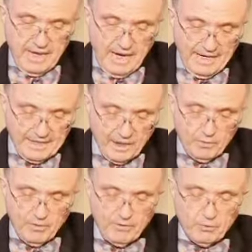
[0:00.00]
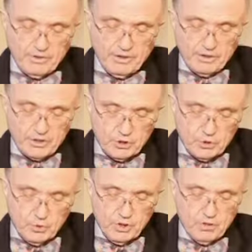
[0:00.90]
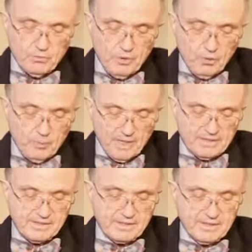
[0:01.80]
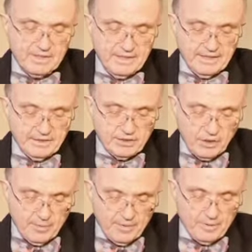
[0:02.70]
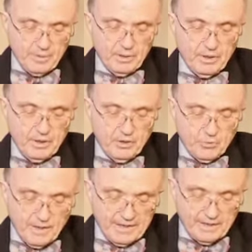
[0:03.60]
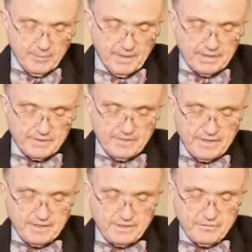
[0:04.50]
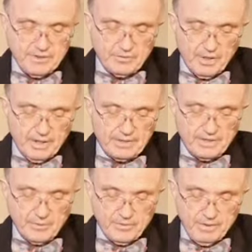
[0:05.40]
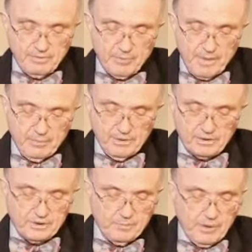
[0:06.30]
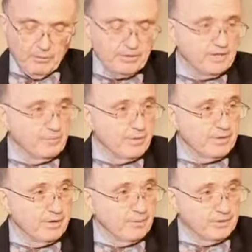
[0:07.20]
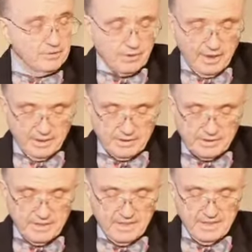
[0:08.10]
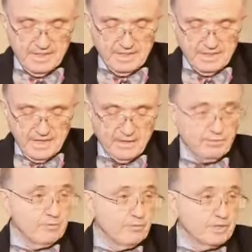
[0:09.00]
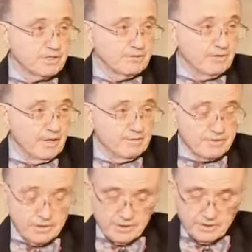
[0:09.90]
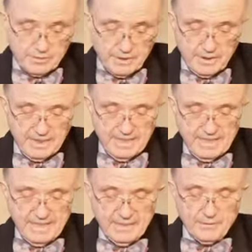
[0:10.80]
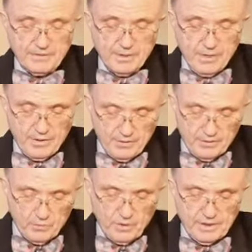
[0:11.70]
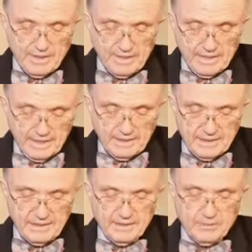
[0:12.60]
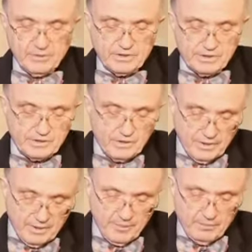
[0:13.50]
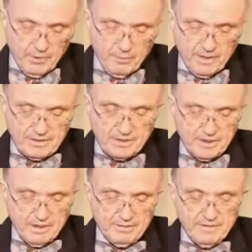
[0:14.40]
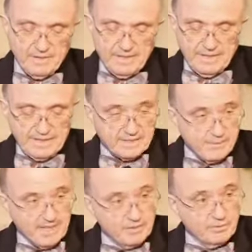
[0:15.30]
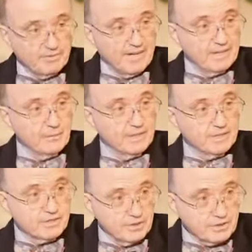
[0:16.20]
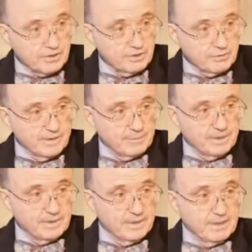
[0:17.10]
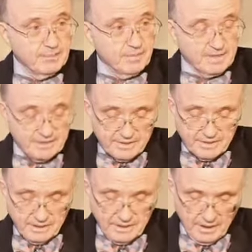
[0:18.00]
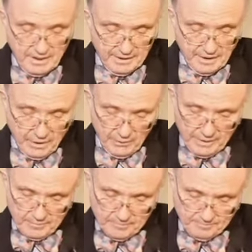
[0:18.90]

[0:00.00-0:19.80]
I know of only two robust, interpretable, randomized phase three trials that were ever published, both chemotherapy trials, neither of which involved surgery. There is a third one in England, which is going to be robust enough. It's meant to evaluate surgical treatment, but it's still ongoing.